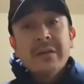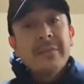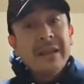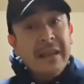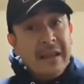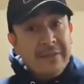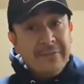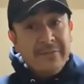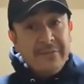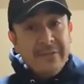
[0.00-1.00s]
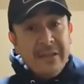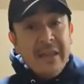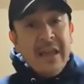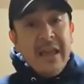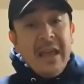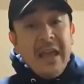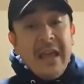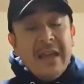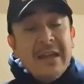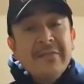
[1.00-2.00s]
in my life.
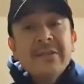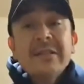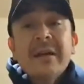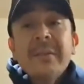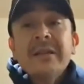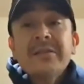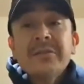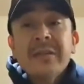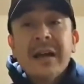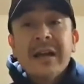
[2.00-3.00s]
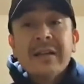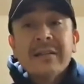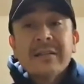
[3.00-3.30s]
And every time I do that,